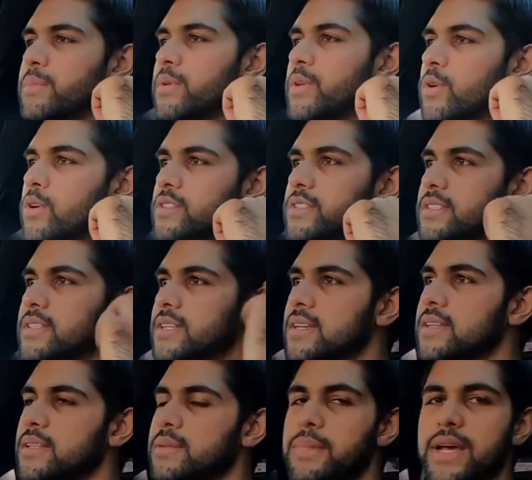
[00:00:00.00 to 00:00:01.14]
because
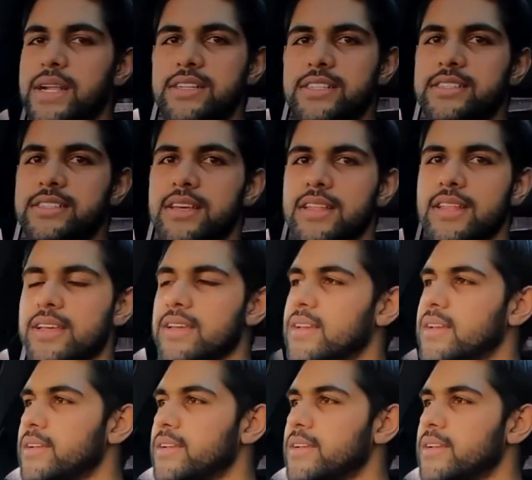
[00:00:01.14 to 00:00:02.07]
the batteries are there.